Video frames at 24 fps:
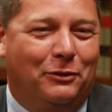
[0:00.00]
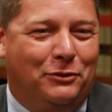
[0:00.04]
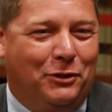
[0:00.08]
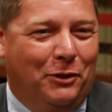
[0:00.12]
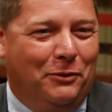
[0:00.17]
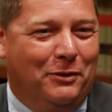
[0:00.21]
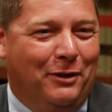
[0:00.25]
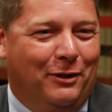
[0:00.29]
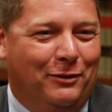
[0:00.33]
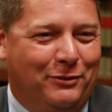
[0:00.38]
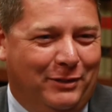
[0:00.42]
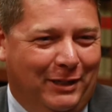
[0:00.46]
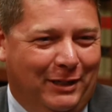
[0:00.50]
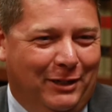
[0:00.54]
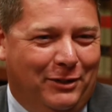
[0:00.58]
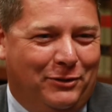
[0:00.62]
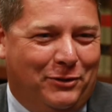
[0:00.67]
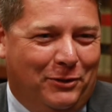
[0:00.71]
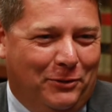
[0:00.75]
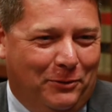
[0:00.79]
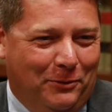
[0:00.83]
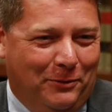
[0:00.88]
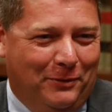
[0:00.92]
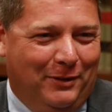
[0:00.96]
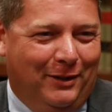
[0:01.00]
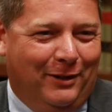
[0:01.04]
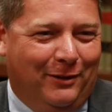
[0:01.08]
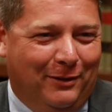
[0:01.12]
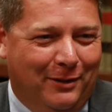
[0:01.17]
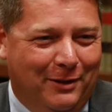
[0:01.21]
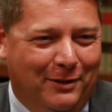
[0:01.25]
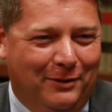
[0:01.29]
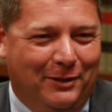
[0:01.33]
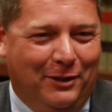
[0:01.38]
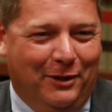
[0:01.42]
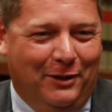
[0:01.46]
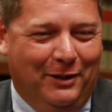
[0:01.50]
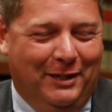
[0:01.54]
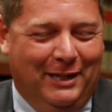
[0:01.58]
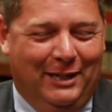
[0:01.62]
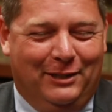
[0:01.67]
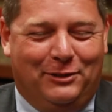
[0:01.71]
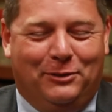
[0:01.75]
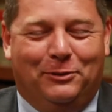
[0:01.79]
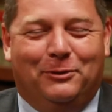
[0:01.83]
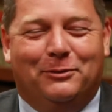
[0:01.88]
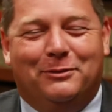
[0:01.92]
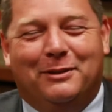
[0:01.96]
to show their signature or their their
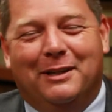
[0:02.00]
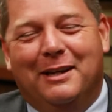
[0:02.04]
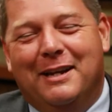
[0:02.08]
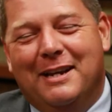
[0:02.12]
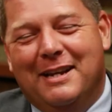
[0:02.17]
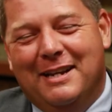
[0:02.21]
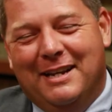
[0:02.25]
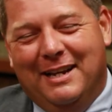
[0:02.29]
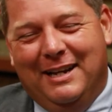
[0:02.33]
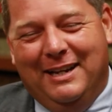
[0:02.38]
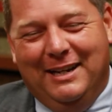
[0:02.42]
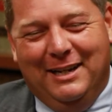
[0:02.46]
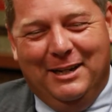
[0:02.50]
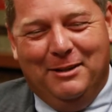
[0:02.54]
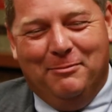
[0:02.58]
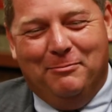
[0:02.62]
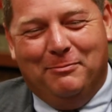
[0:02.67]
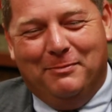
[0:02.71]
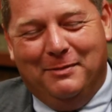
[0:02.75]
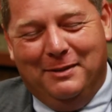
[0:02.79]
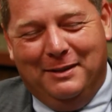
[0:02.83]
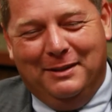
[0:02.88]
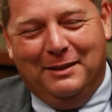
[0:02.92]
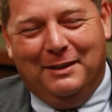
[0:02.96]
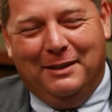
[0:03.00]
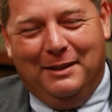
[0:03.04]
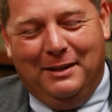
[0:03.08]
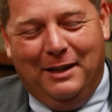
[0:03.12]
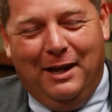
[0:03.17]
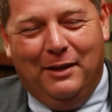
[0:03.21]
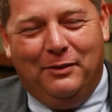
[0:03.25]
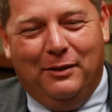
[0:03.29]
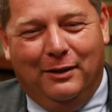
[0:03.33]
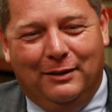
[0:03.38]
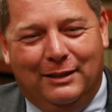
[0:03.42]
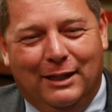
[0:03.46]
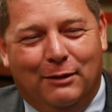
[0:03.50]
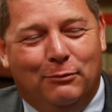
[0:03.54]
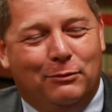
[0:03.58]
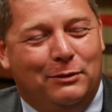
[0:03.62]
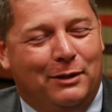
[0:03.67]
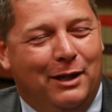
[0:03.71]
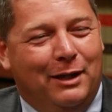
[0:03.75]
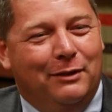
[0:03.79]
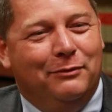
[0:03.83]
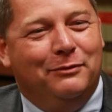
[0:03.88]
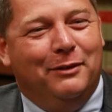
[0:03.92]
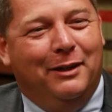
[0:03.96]
initials, um, and I thought that was
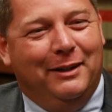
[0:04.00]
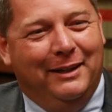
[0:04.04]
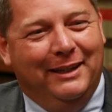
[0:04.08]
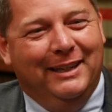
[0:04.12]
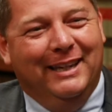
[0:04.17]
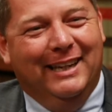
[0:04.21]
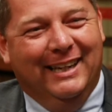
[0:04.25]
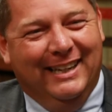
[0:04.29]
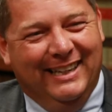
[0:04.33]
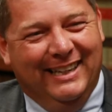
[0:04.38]
kind of funny.